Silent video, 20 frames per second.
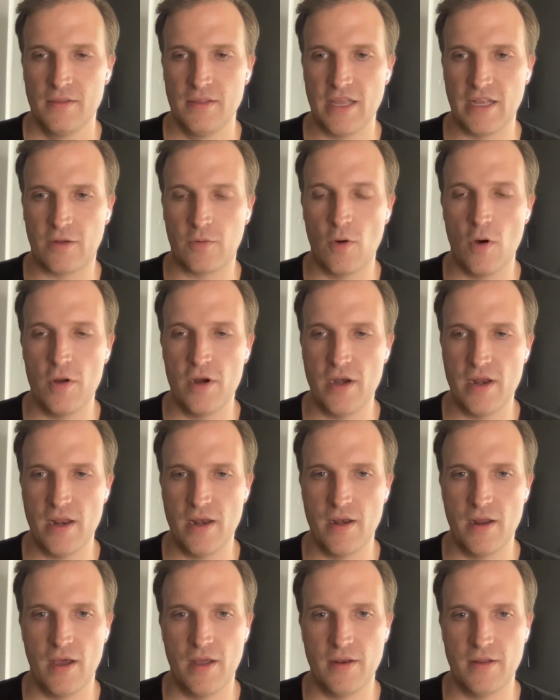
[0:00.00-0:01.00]
They quoted
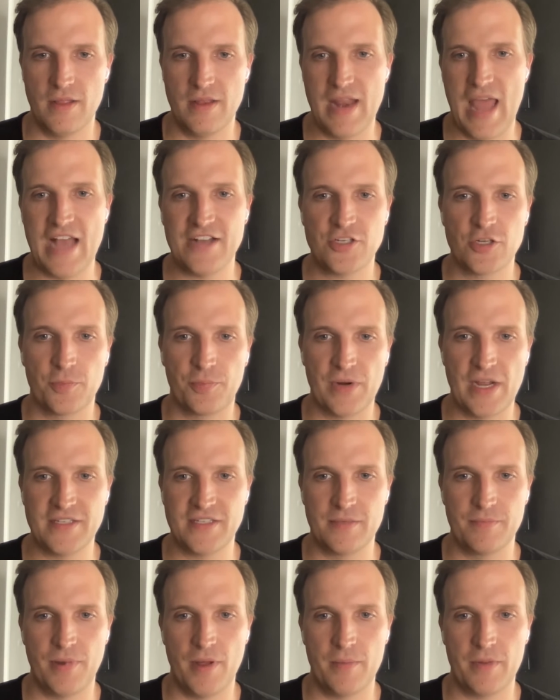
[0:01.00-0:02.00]
in a, a national
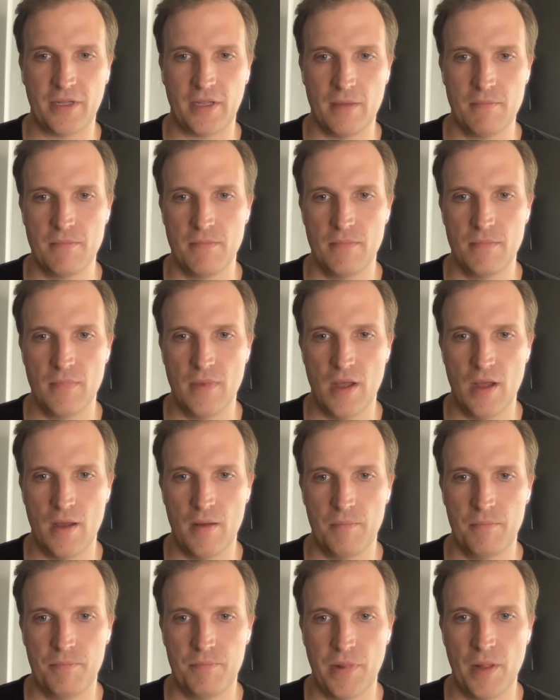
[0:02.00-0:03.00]
press and public uh,